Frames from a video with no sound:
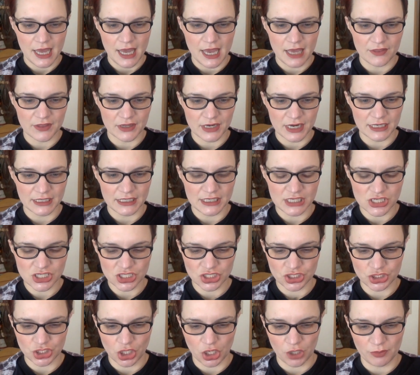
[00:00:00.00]
And then I need to
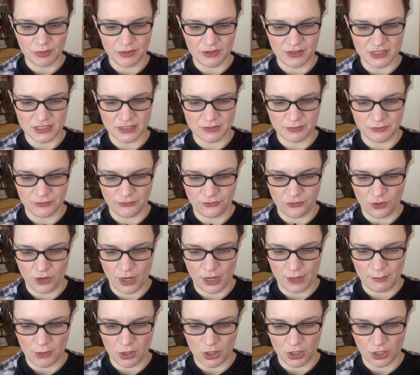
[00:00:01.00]
sharpen this before
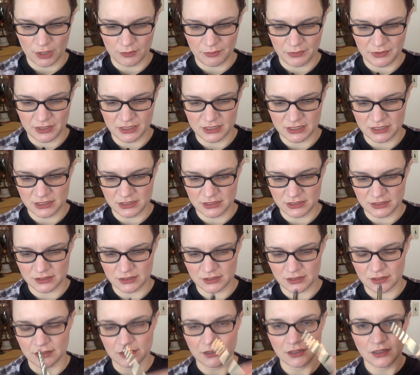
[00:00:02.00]
I mark it, but this is
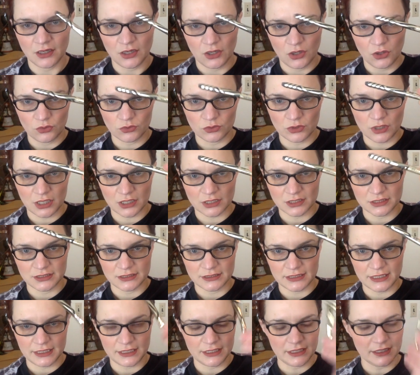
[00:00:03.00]
a
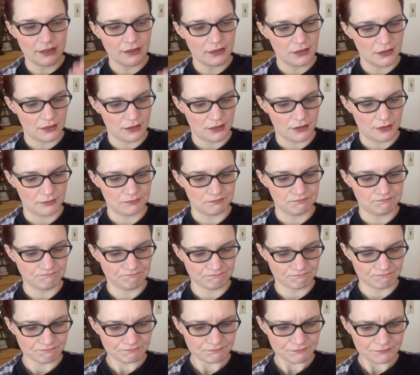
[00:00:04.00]
Rocksteady
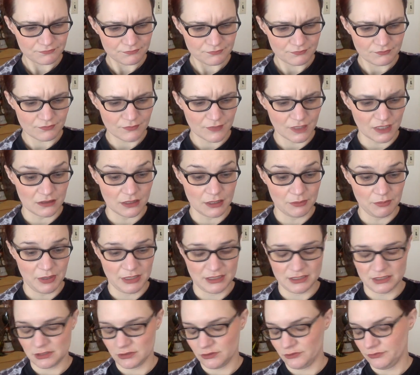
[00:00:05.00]
lip
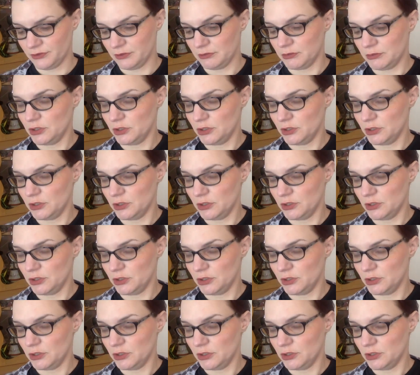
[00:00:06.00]
pencil from